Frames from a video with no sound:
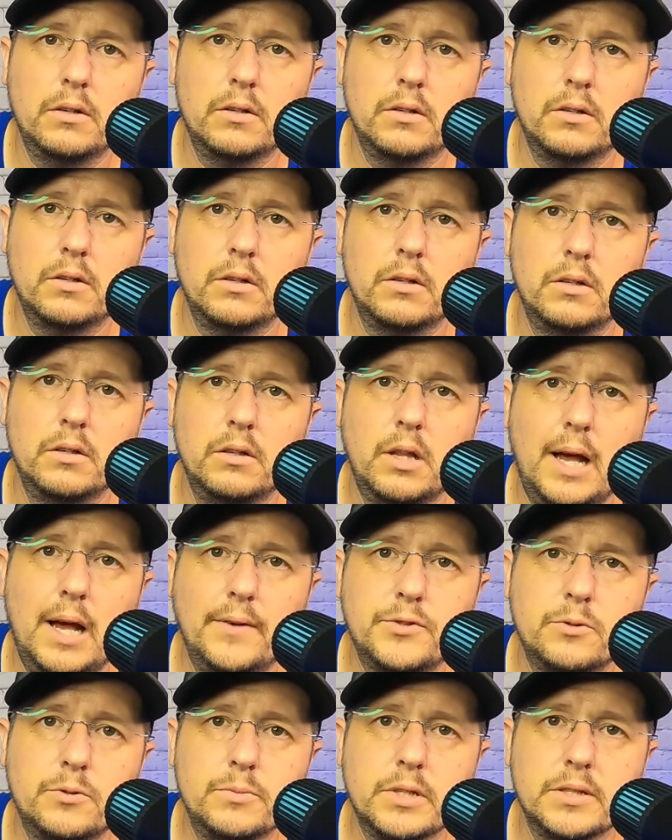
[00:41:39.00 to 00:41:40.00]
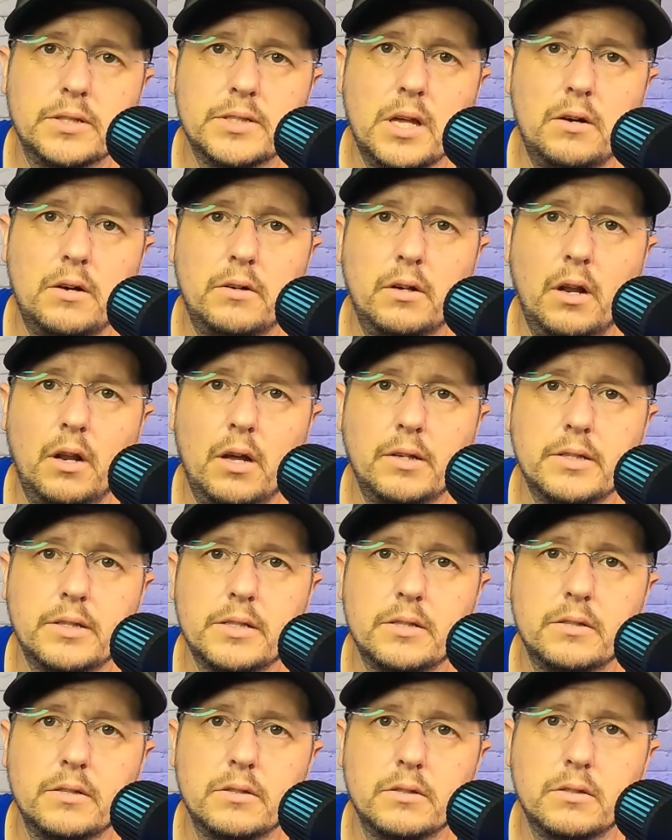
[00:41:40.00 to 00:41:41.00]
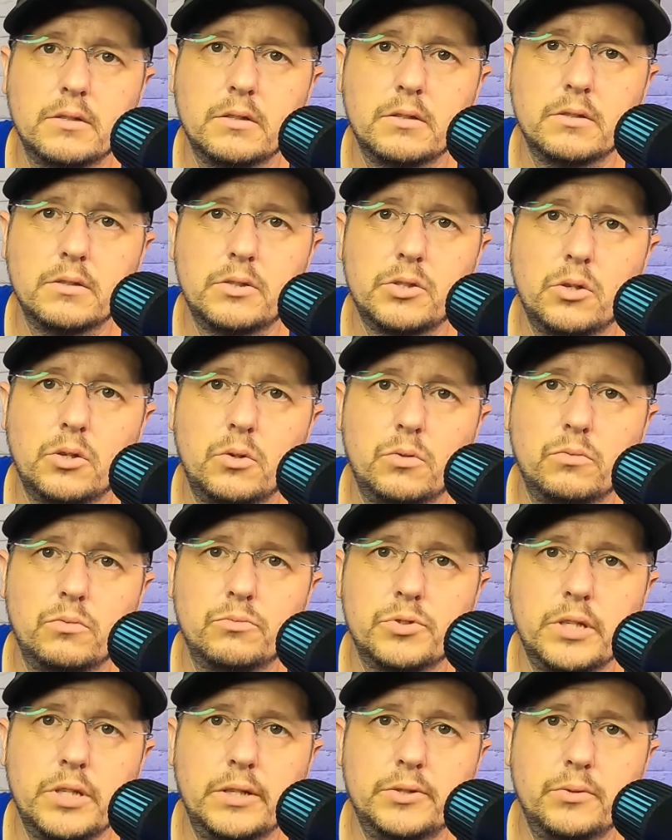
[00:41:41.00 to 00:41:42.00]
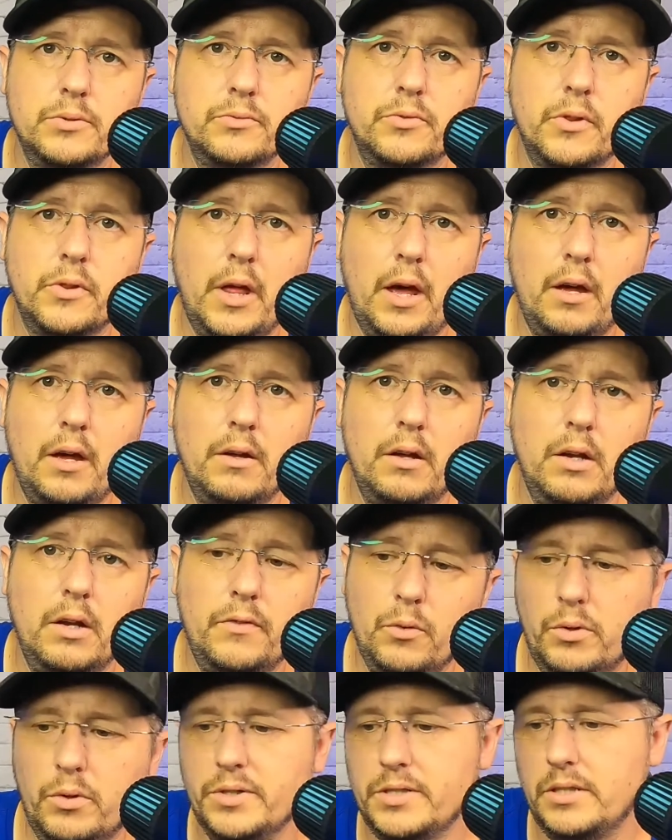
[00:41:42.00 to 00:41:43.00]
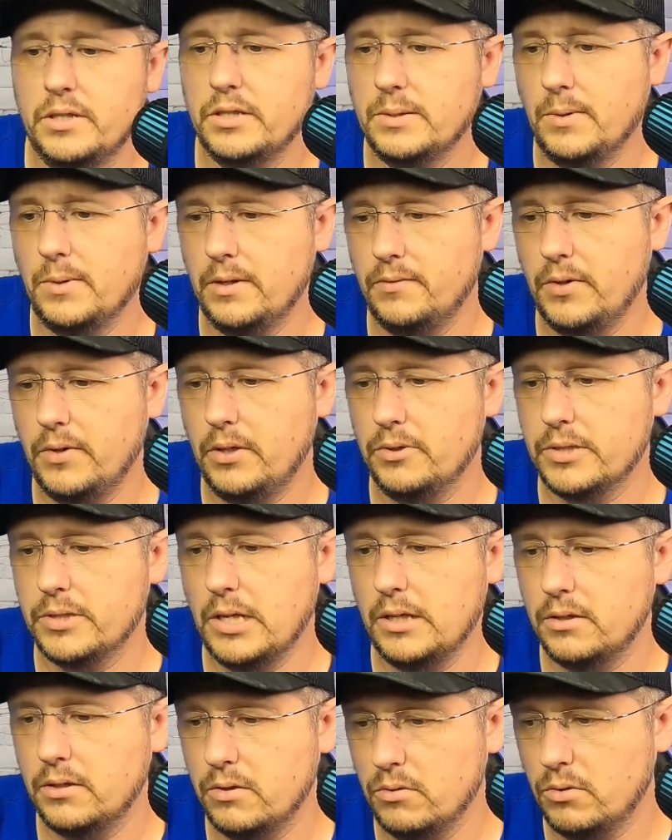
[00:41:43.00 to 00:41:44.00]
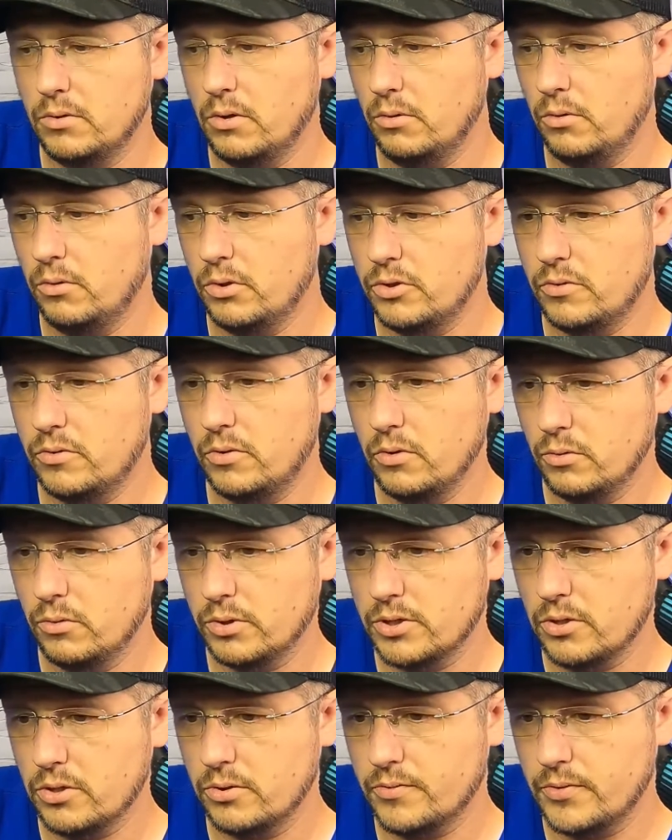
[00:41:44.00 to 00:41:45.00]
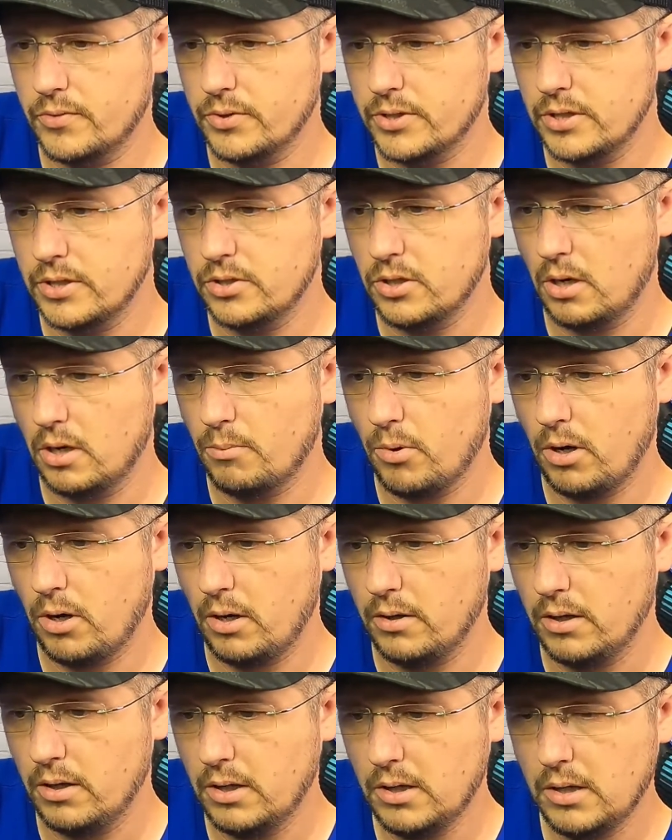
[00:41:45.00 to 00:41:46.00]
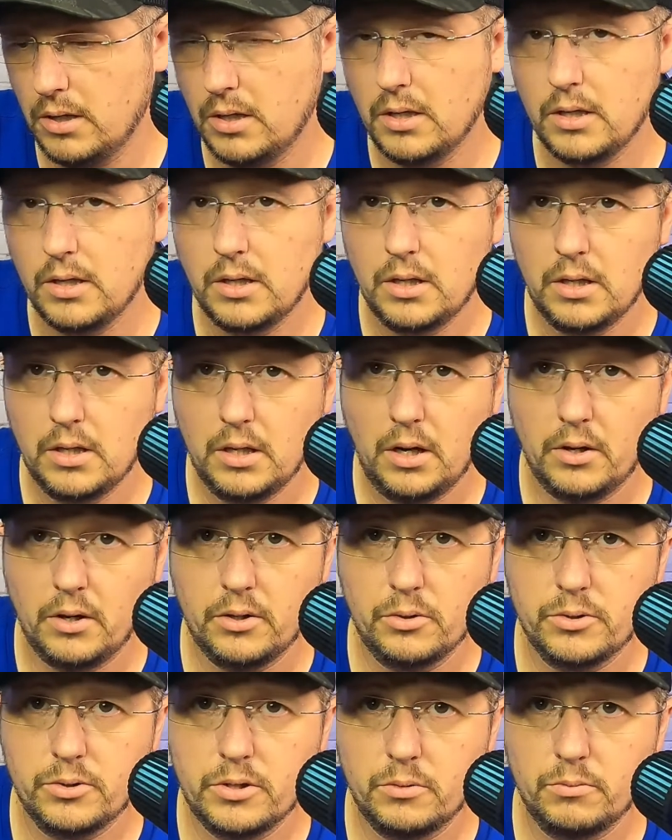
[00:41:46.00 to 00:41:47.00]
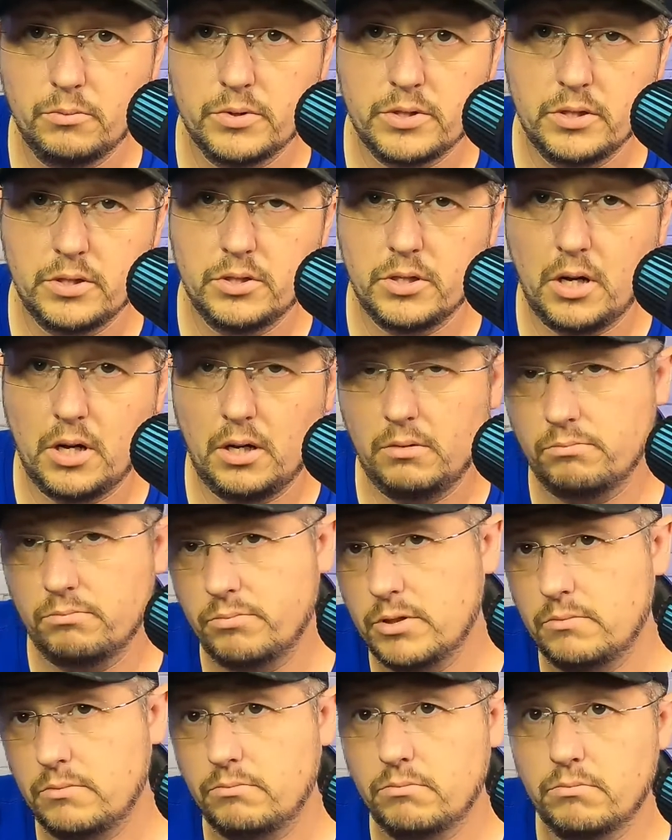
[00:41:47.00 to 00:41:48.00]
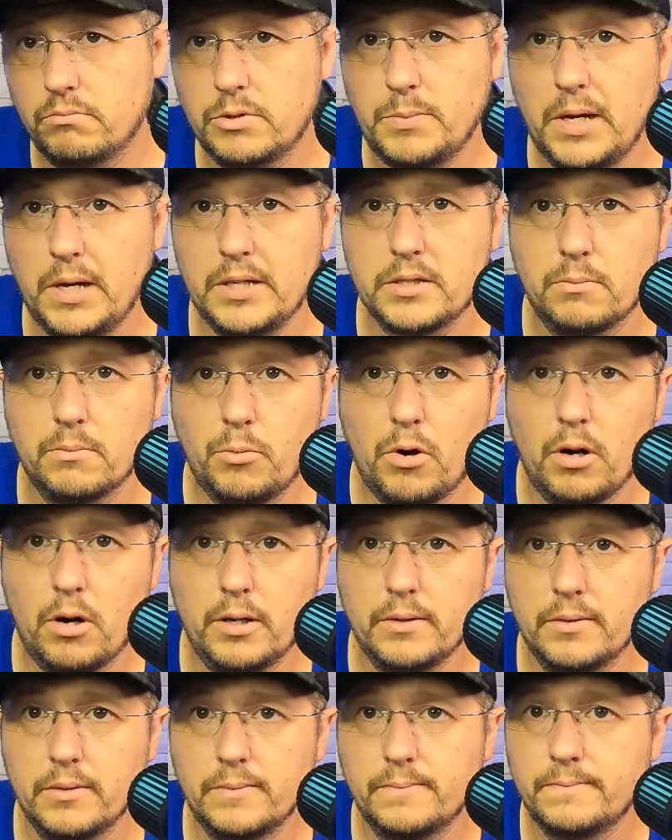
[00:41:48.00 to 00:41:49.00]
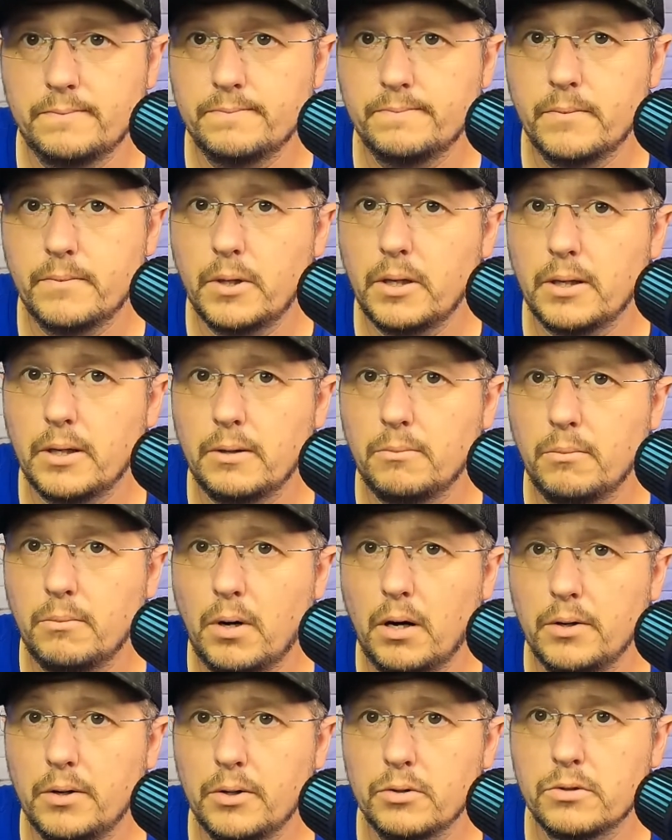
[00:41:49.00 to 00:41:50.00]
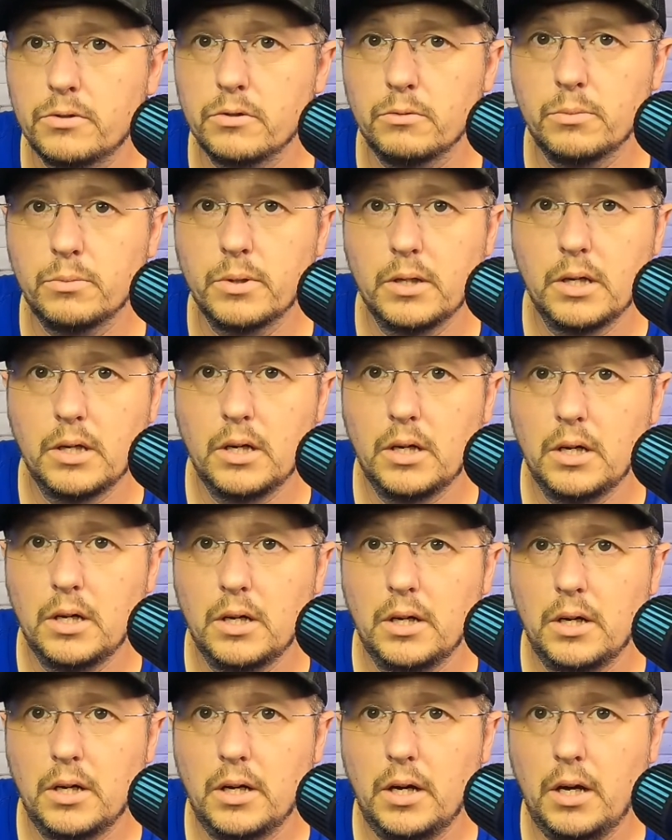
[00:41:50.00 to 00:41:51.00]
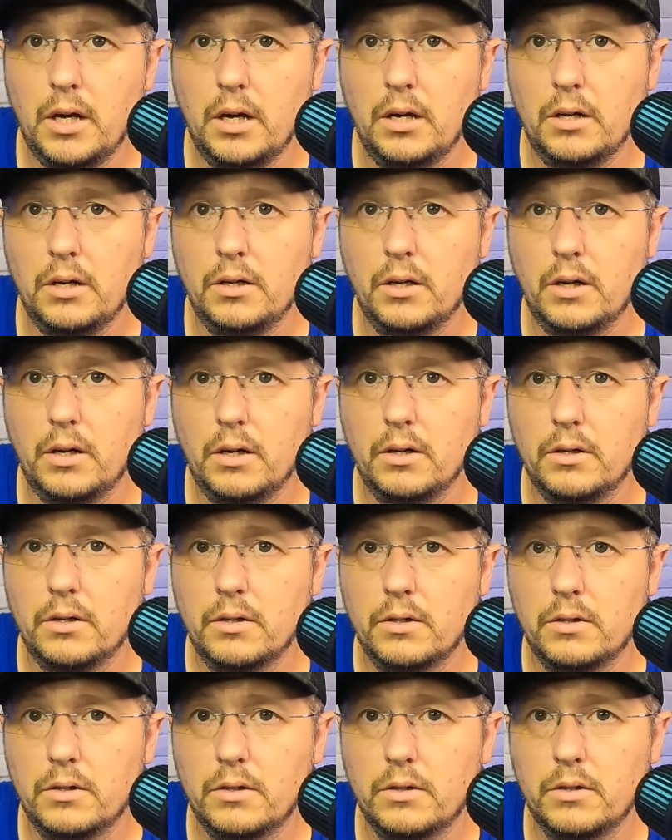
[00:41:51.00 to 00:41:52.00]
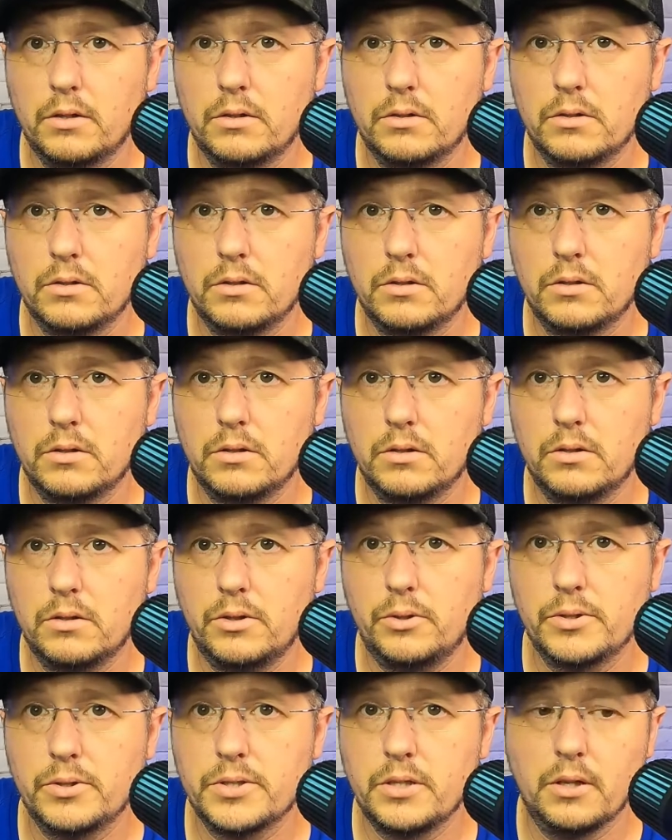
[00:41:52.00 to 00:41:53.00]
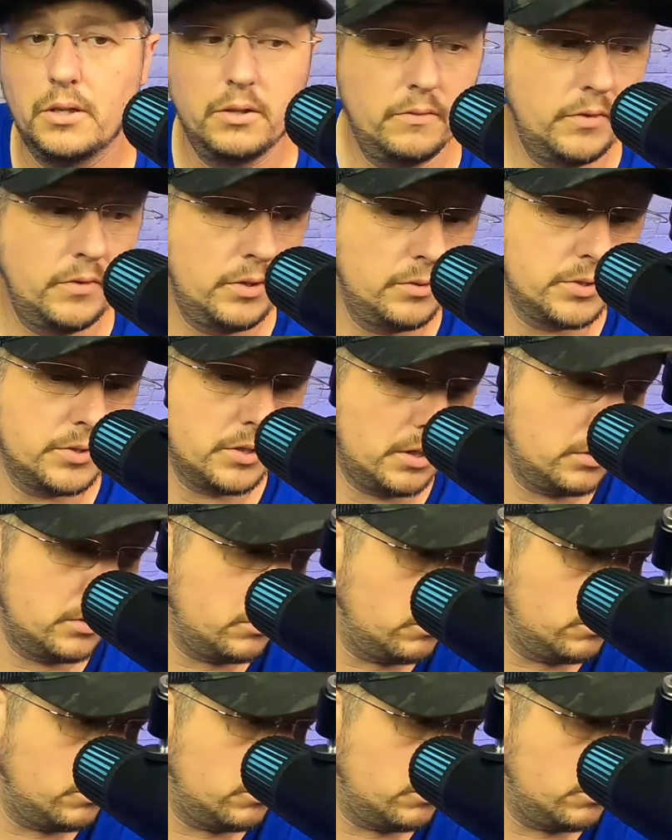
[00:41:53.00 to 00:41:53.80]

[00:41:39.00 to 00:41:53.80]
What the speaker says: live streams on Saturday nights. So stay tuned for that. And if you want to see some other videos that I do, you can search for CJ Abroad on YouTube, CJ space Abroad on YouTube. And you can see all the videos that I do with